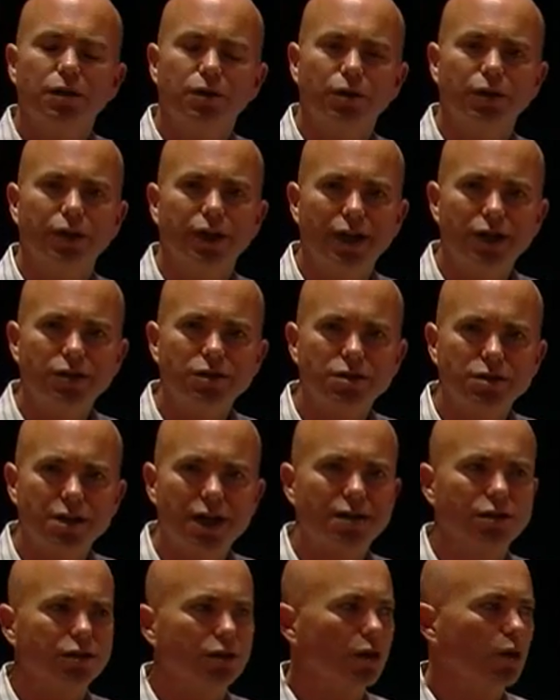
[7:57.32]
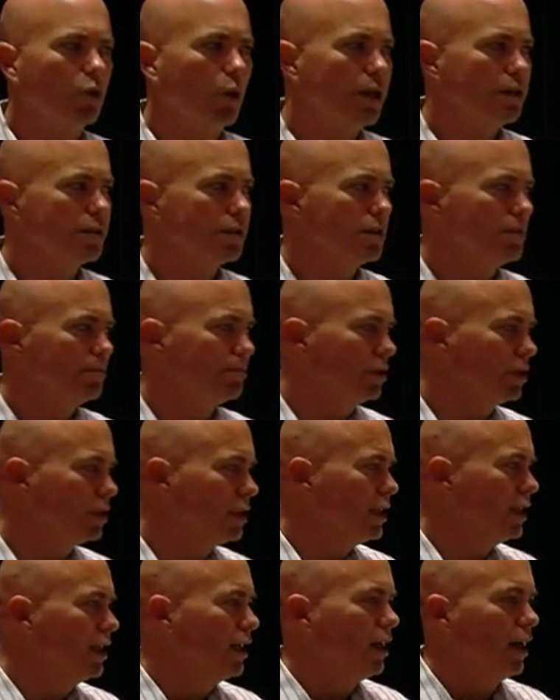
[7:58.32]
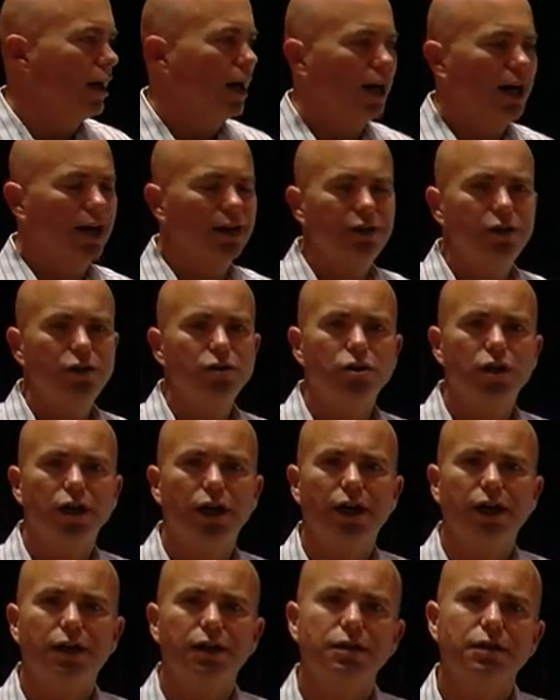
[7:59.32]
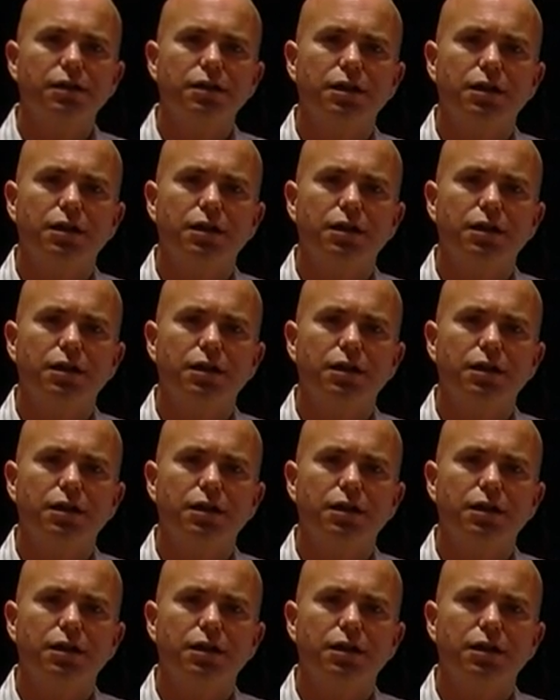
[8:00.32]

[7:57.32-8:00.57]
Well, the answer is actually quite simple. Uh, you can